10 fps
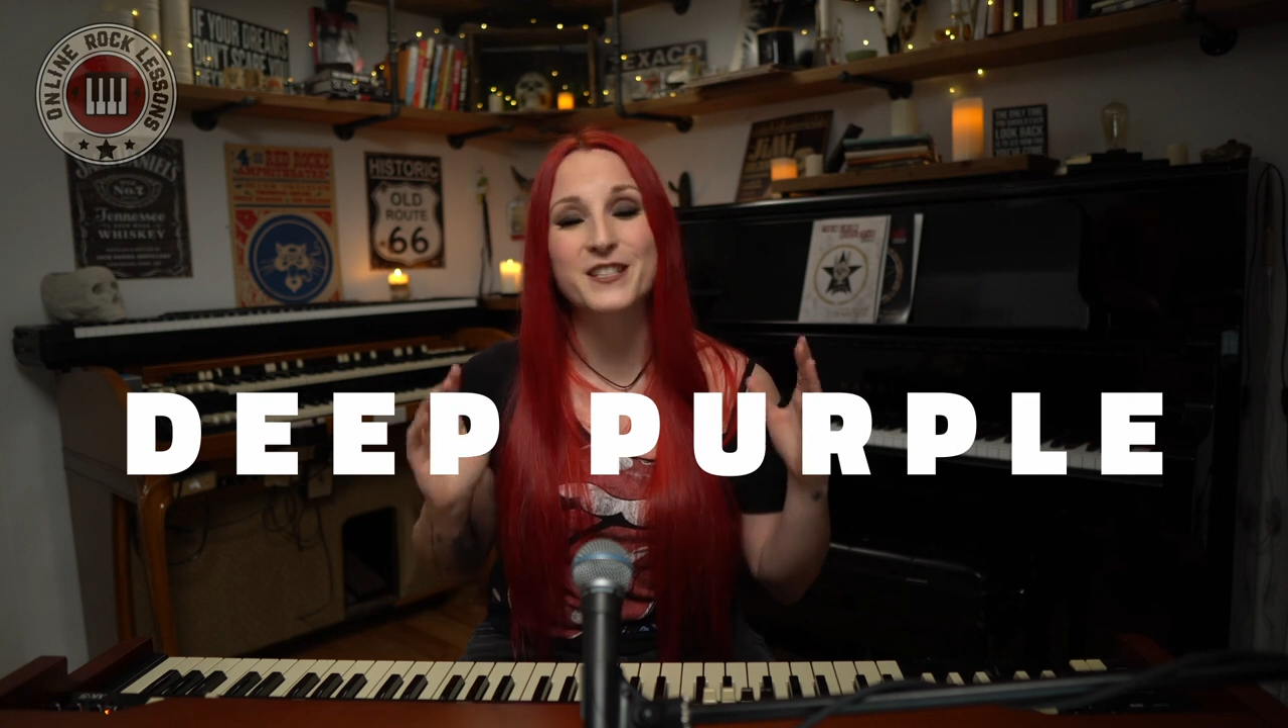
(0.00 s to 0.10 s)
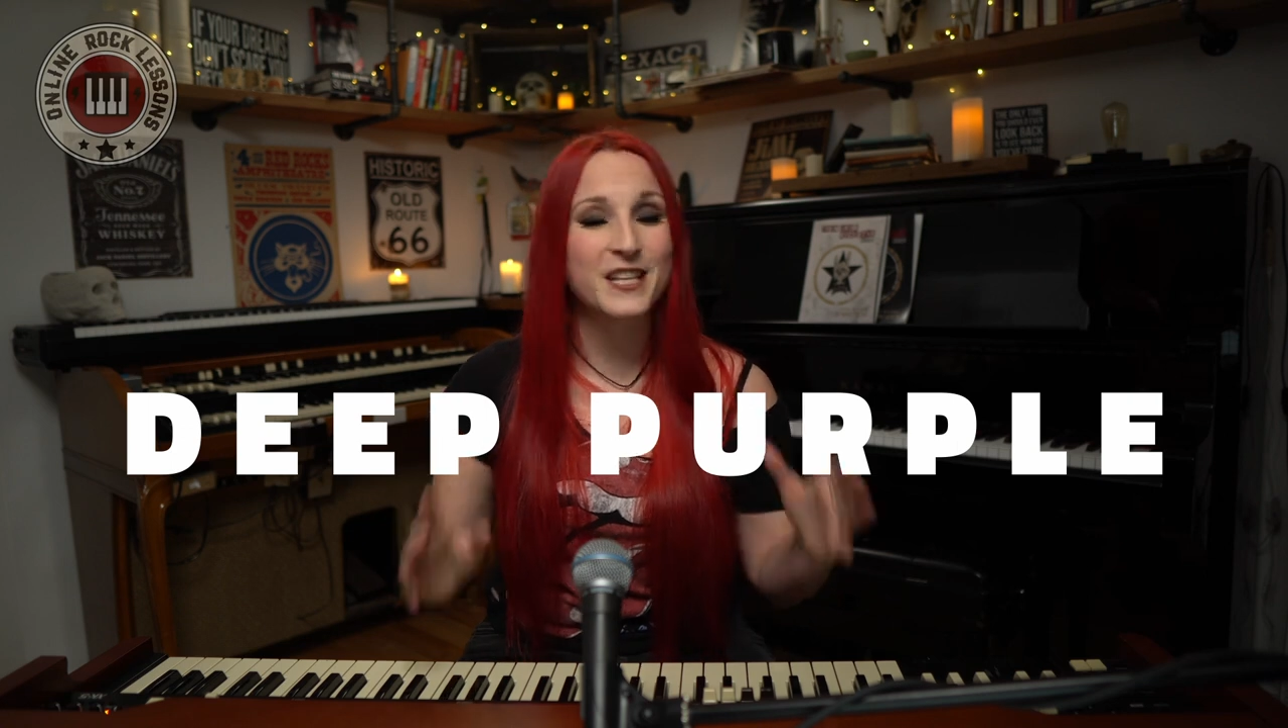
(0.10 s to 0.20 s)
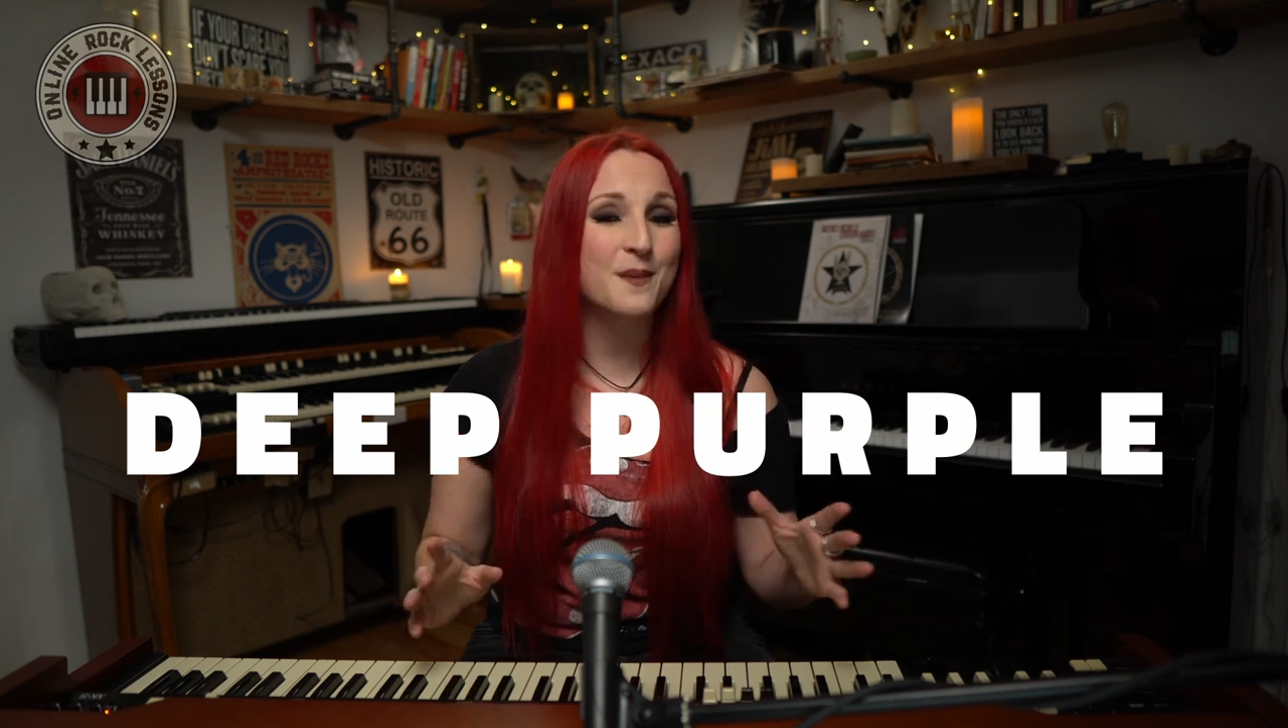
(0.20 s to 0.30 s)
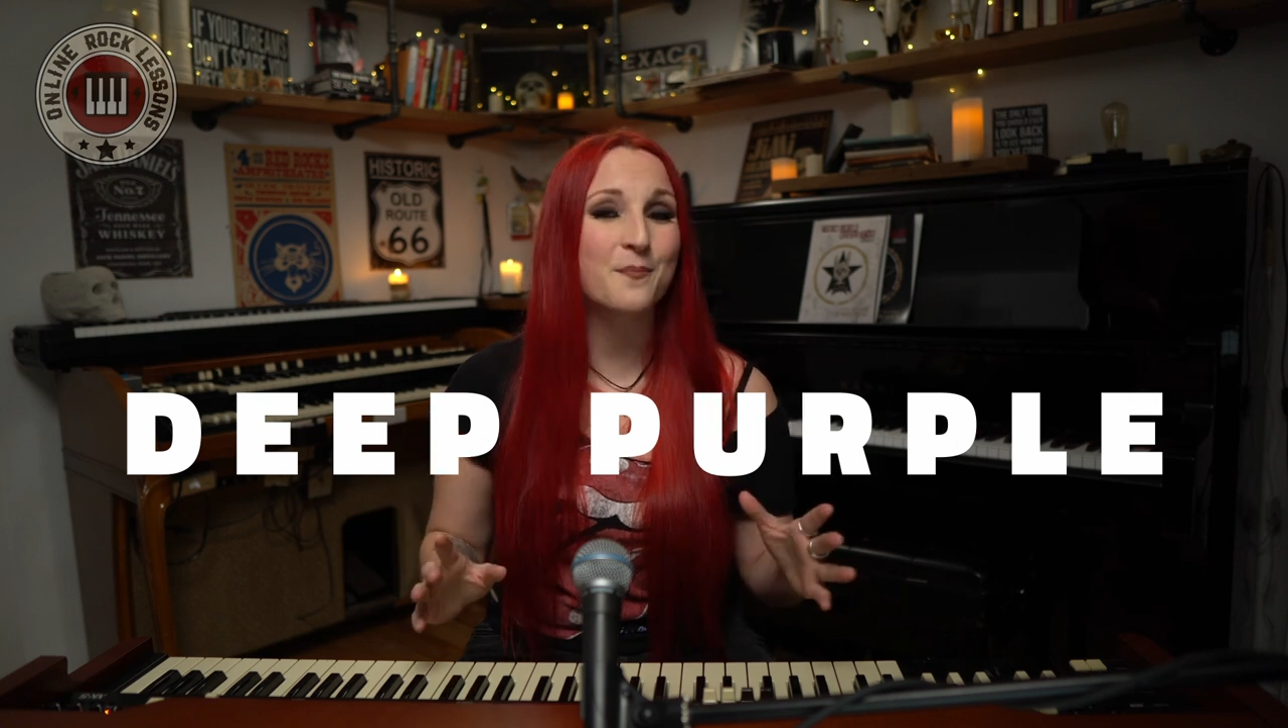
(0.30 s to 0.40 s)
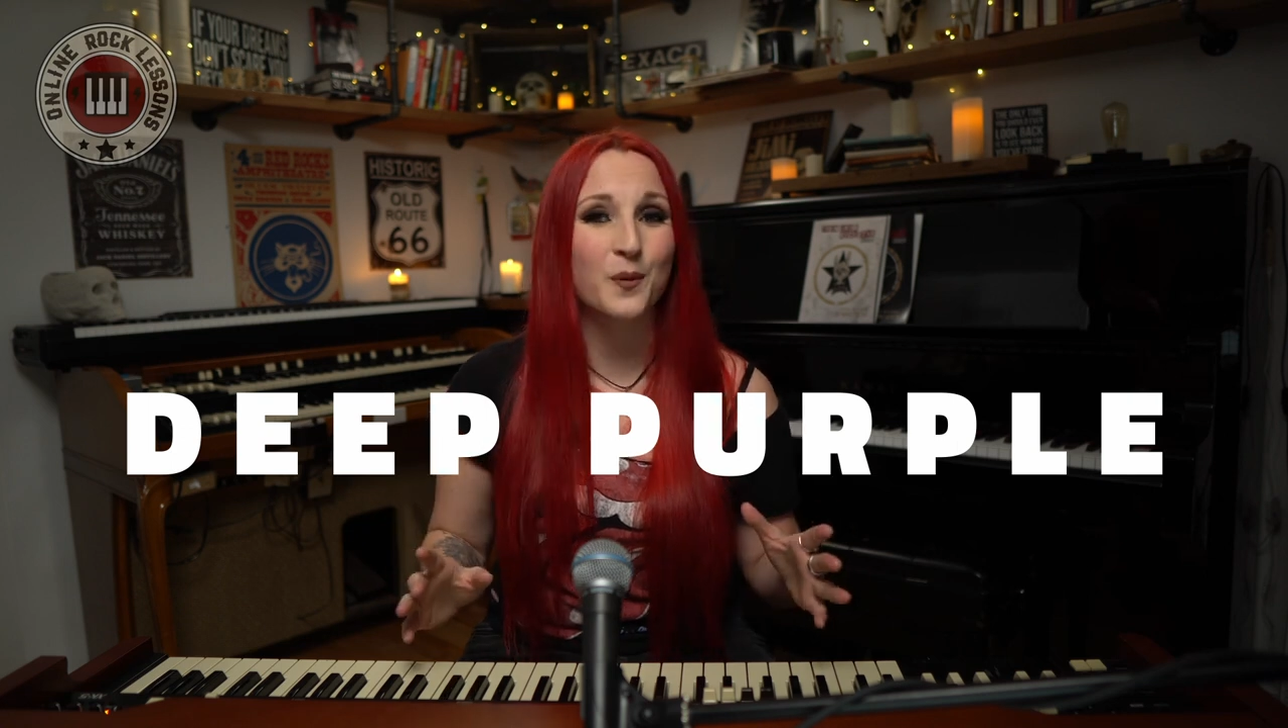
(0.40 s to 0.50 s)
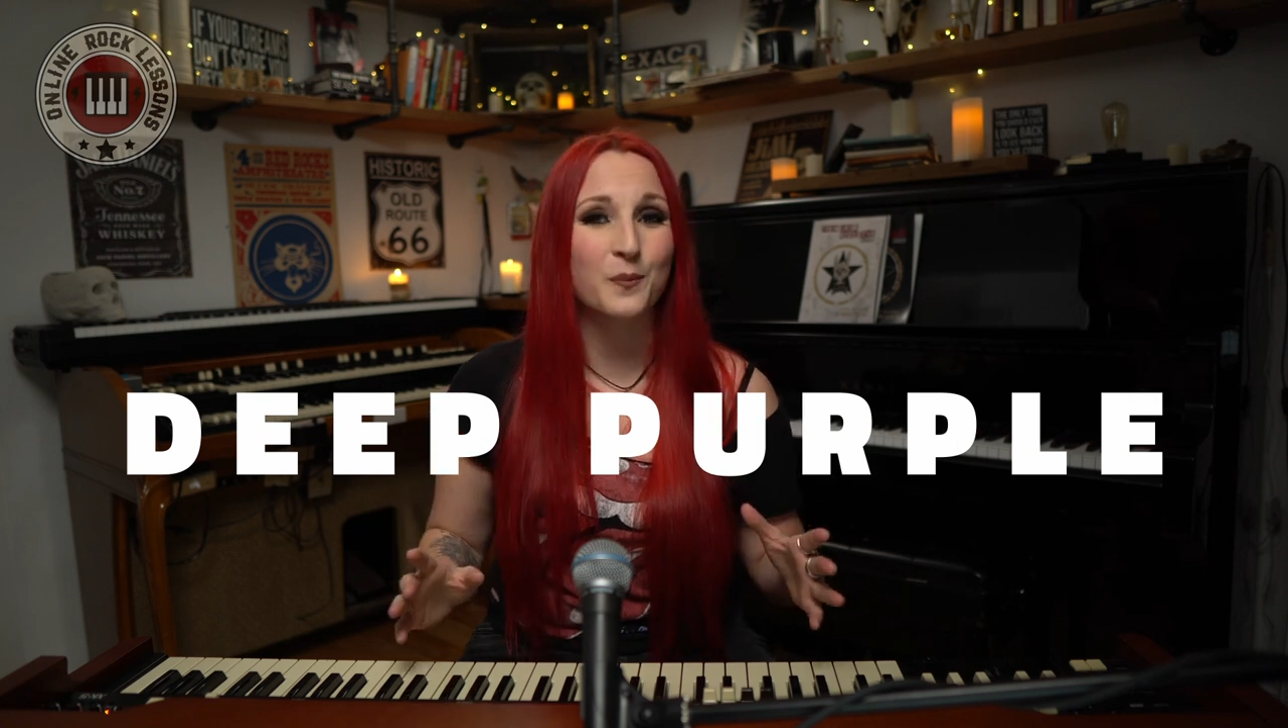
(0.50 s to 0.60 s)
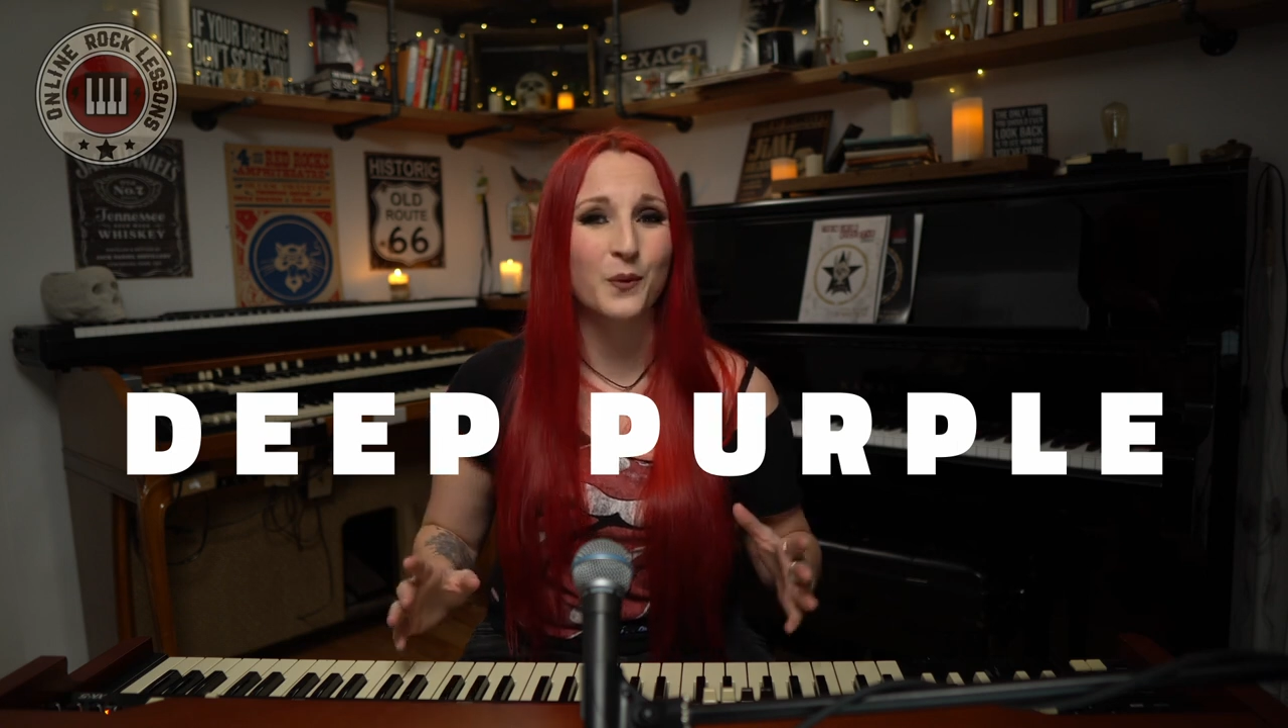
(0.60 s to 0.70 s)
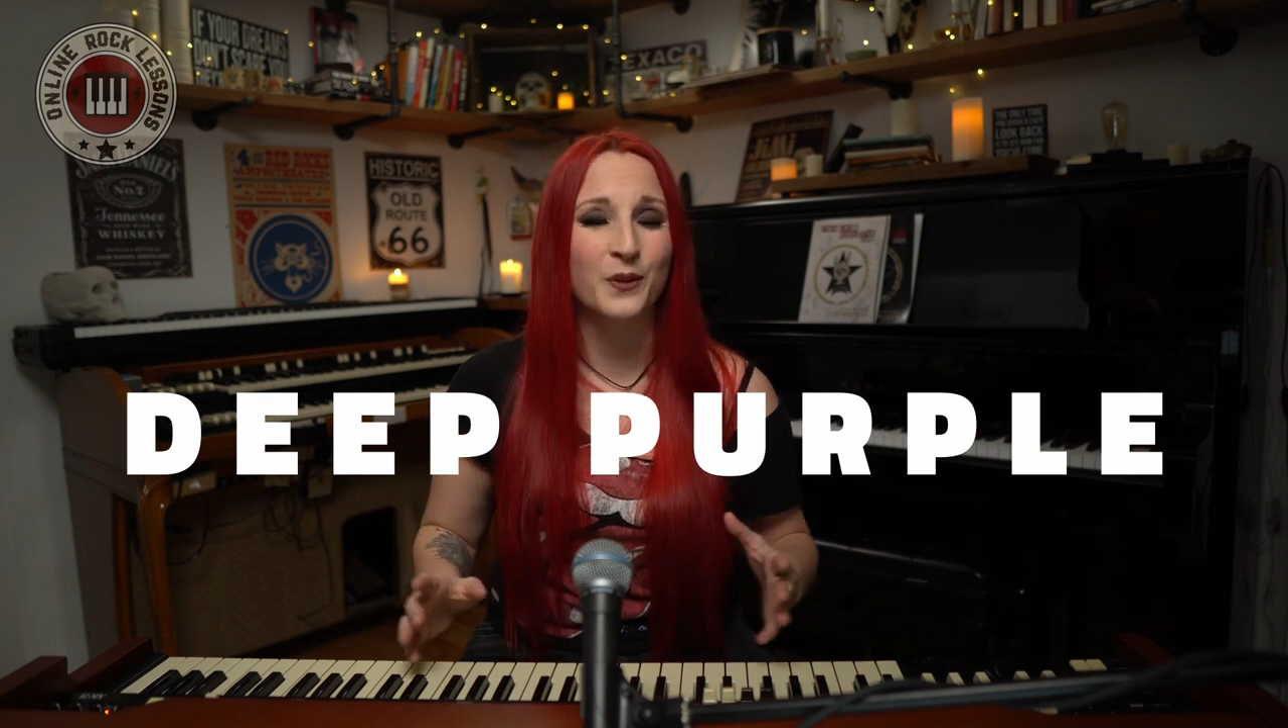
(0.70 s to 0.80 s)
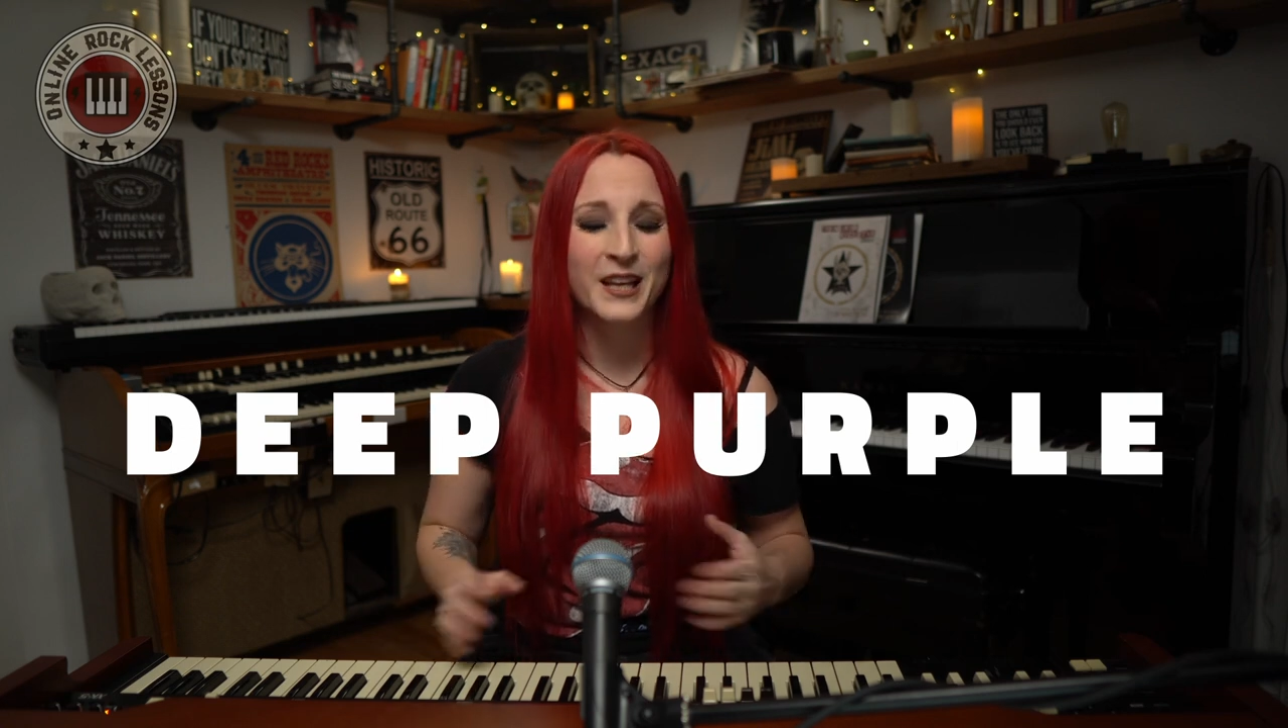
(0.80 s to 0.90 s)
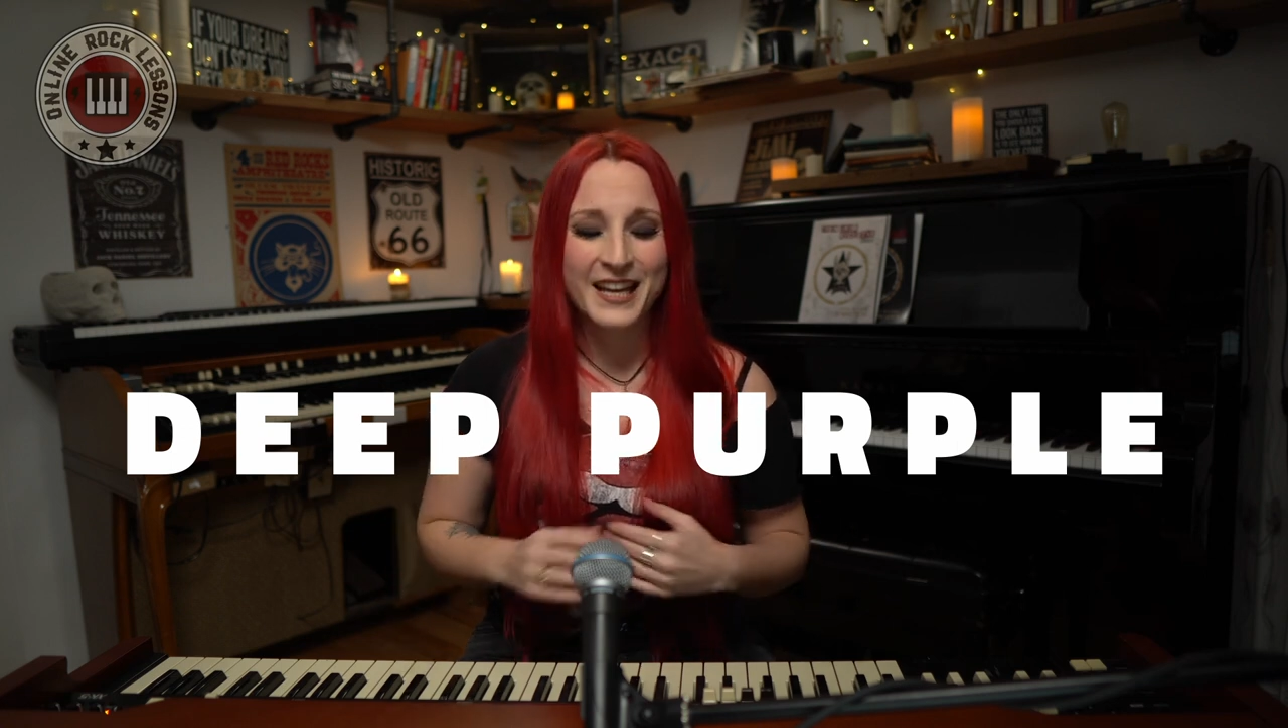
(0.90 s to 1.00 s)
Deep
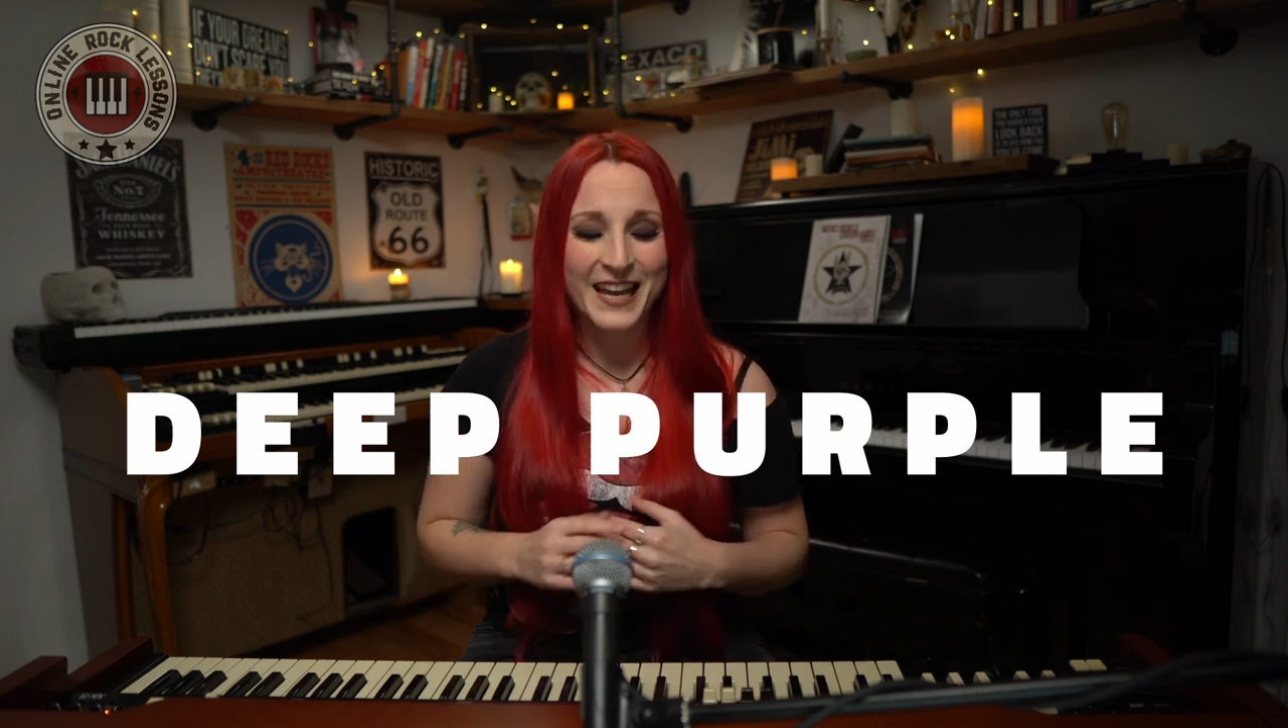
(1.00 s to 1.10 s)
Purple.